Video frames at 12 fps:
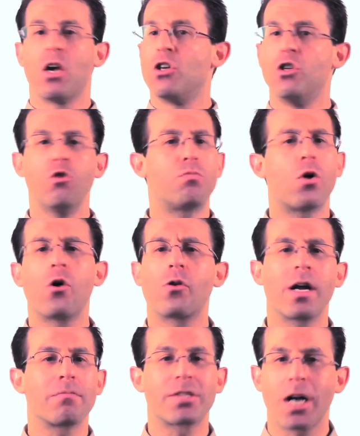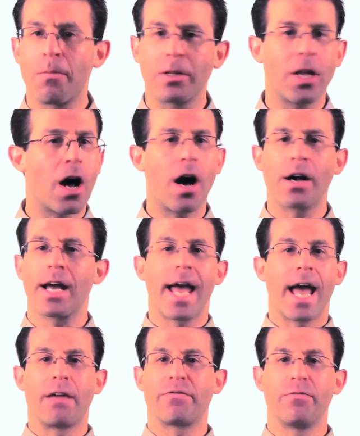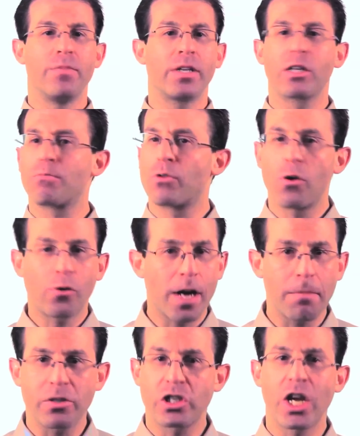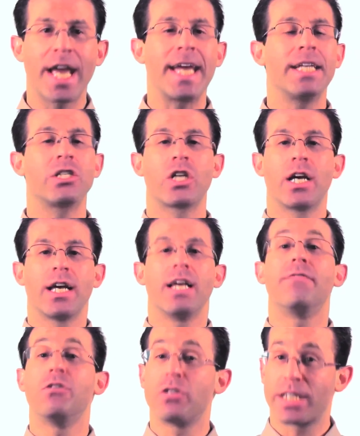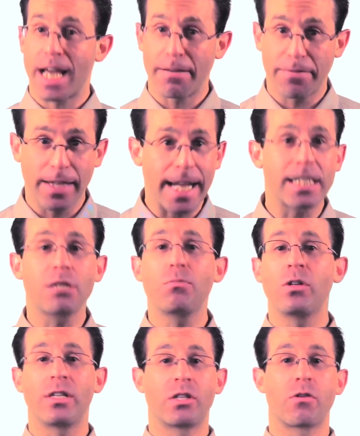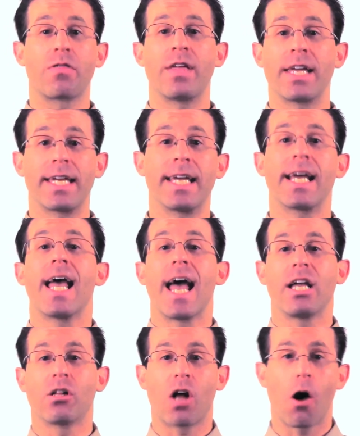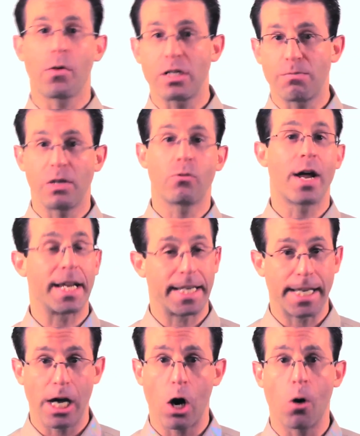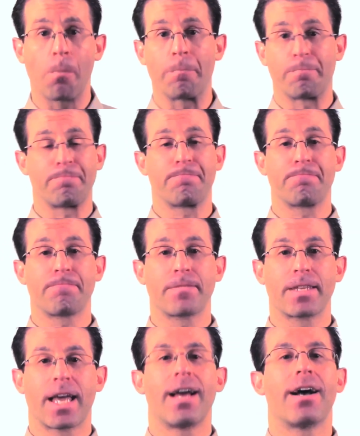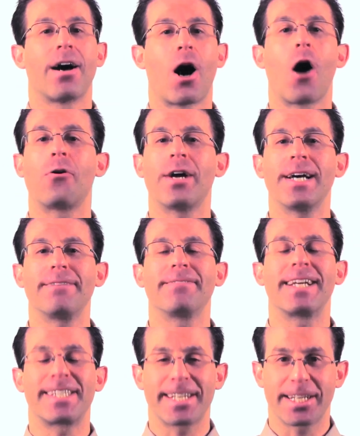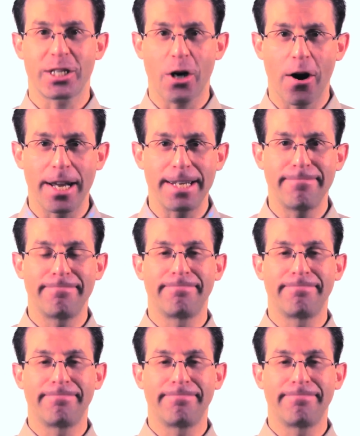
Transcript: New programs come along and familiar programs change. If you stay flexible in your thinking, you'll always be ready to go. All right, let's get started.